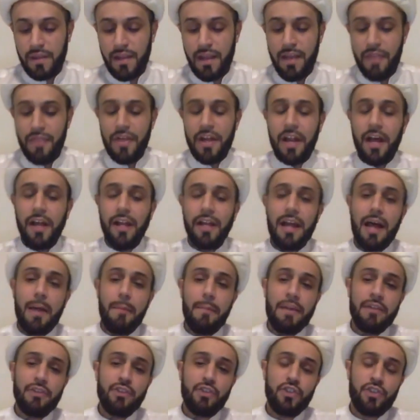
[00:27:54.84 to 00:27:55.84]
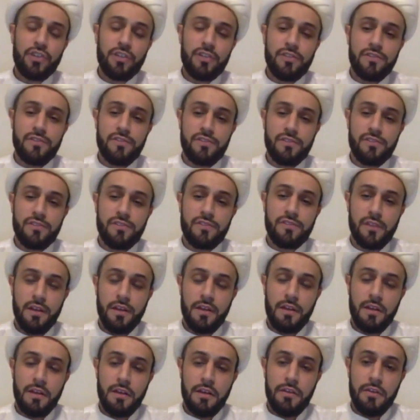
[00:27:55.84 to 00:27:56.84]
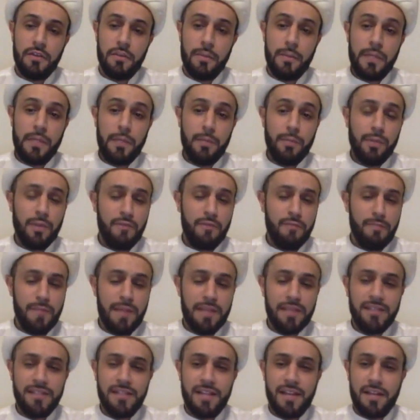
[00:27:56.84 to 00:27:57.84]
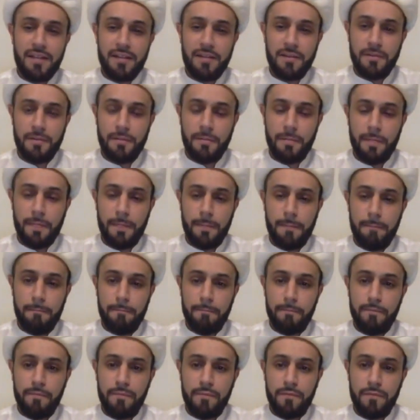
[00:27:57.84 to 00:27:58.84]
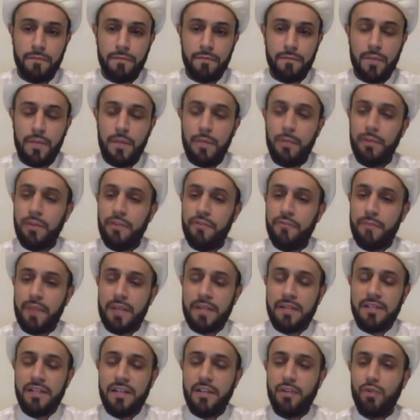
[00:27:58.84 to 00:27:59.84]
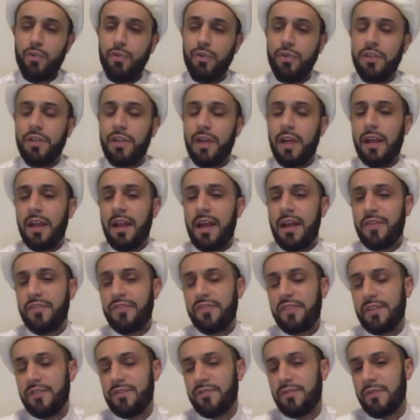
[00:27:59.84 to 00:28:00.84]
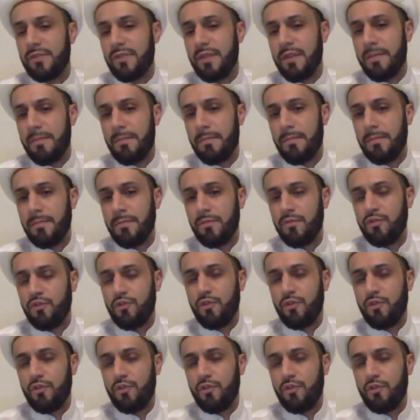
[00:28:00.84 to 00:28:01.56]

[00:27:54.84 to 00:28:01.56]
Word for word: And then Allah mentions the people of Median. The people of Median, who did Allah send to them?